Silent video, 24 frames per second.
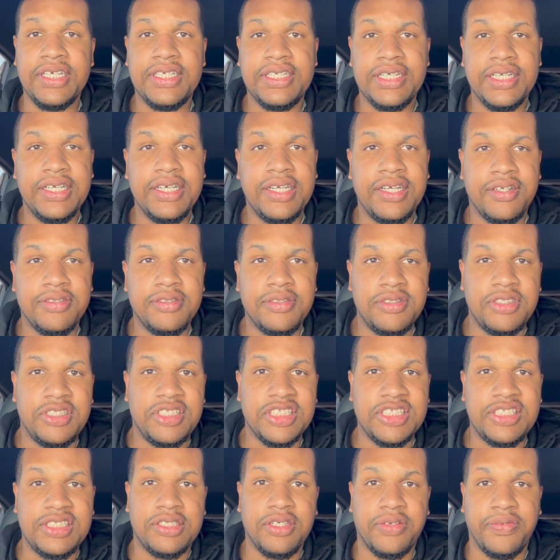good on
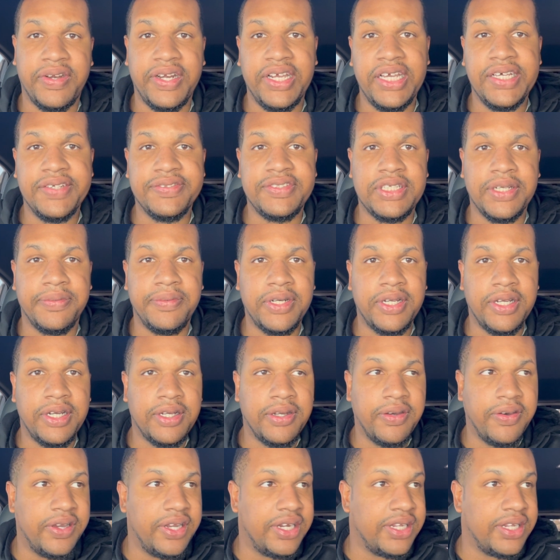just the rev. So we're gonna go